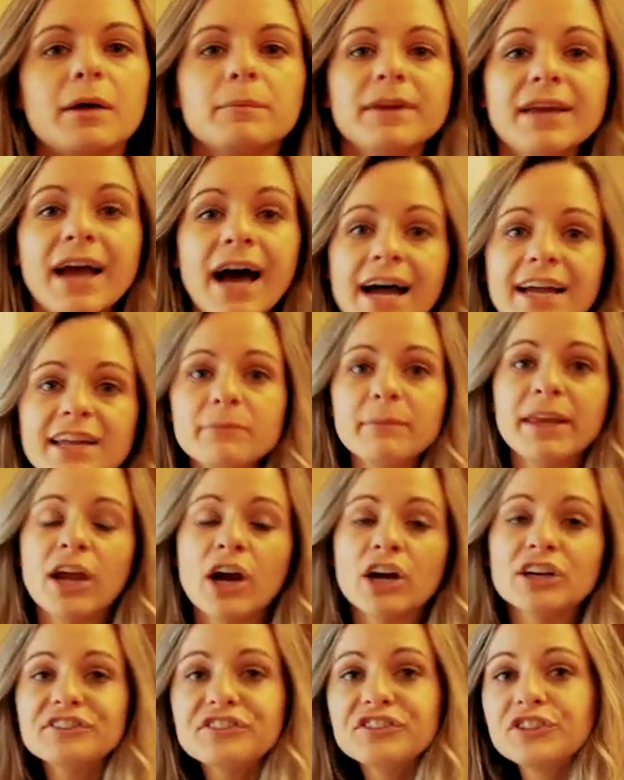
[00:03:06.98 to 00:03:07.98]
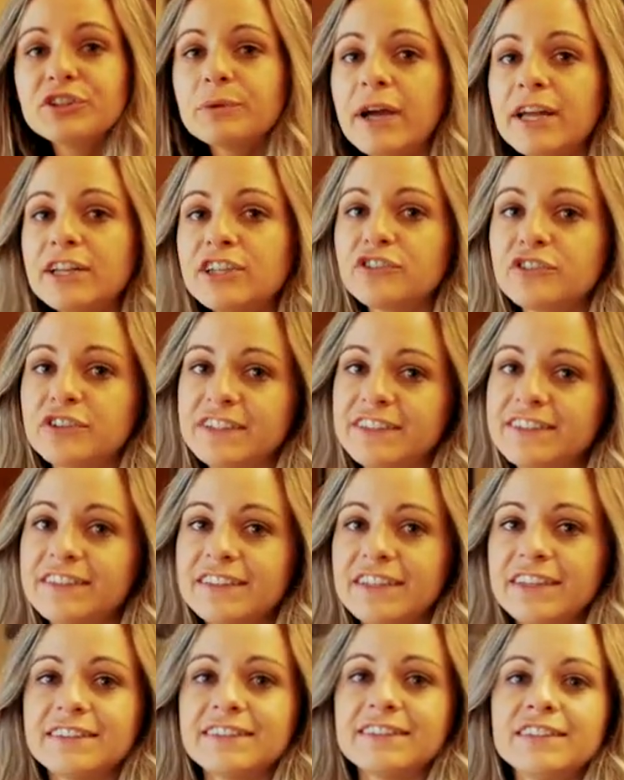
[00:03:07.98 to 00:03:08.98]
Behind me are two
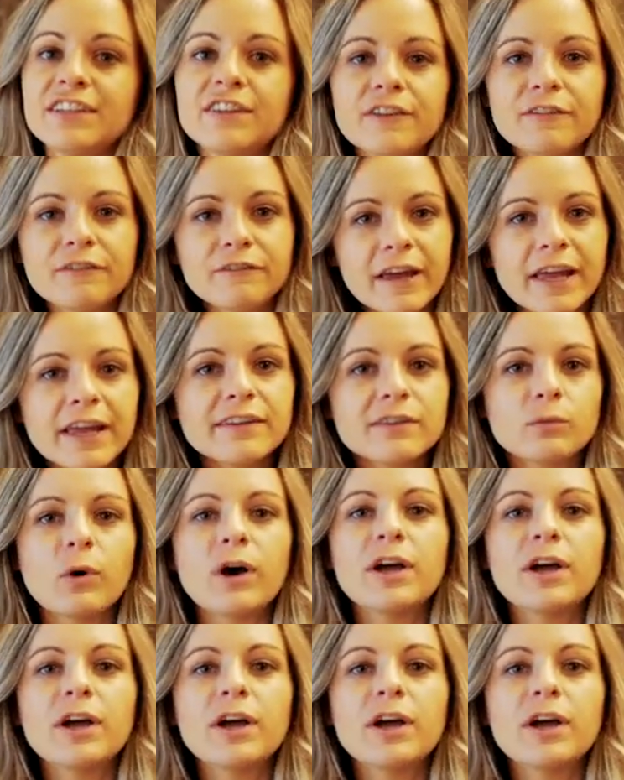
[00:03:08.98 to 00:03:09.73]
entrances to the phase